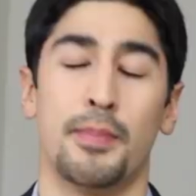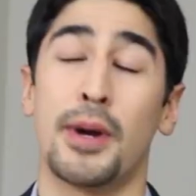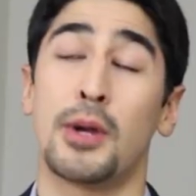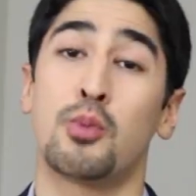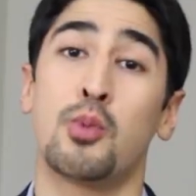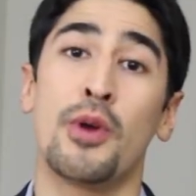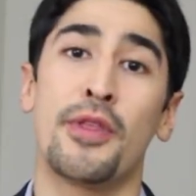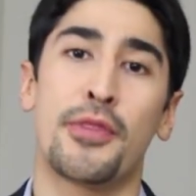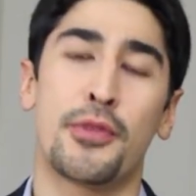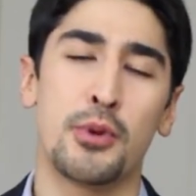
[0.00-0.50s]
But
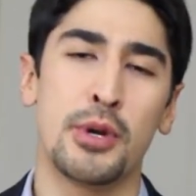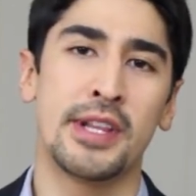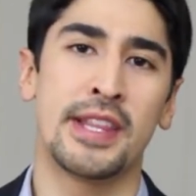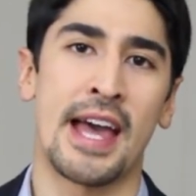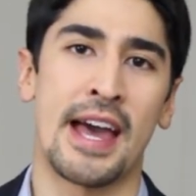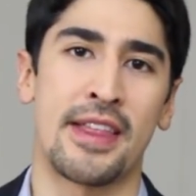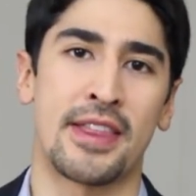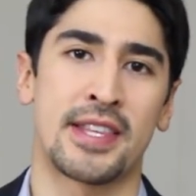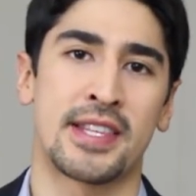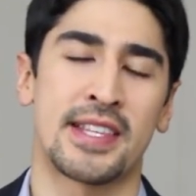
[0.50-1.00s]
with 3
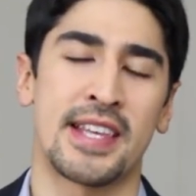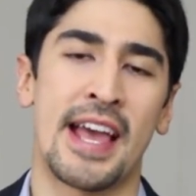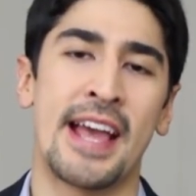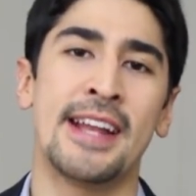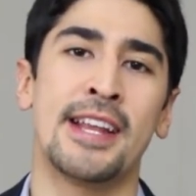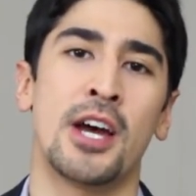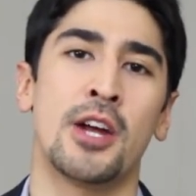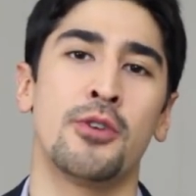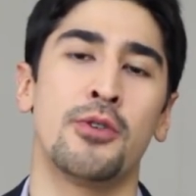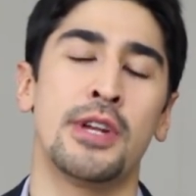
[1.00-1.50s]
deaths,
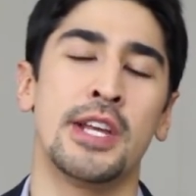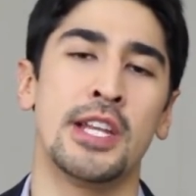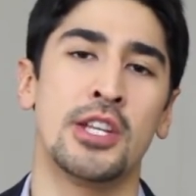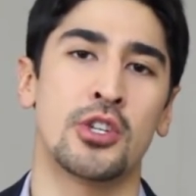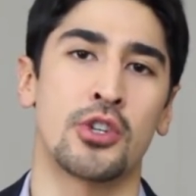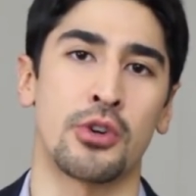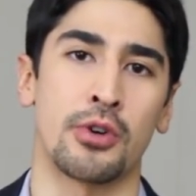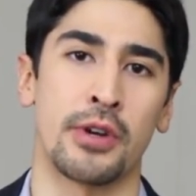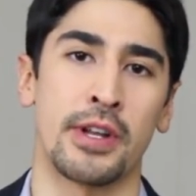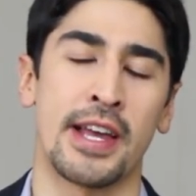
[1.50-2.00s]
800
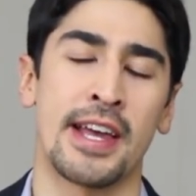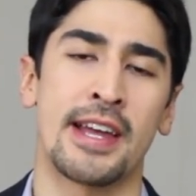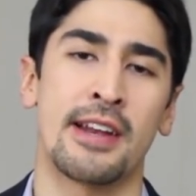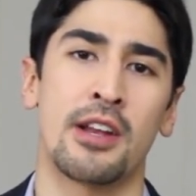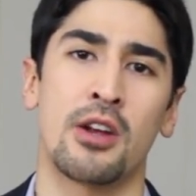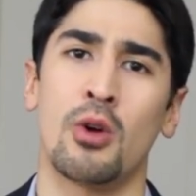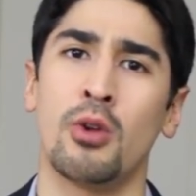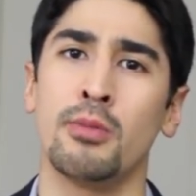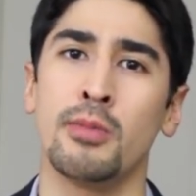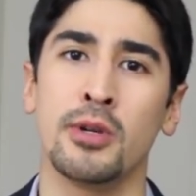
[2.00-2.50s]
injured, and
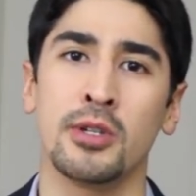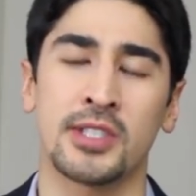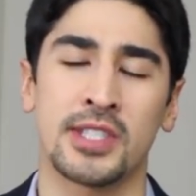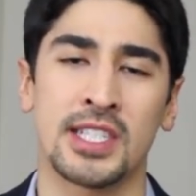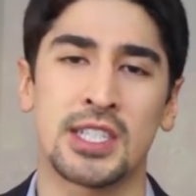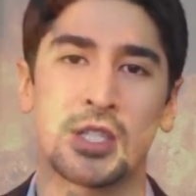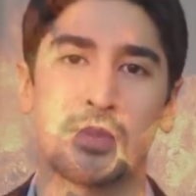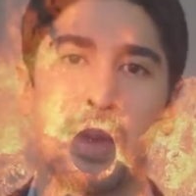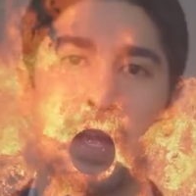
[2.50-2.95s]
almost as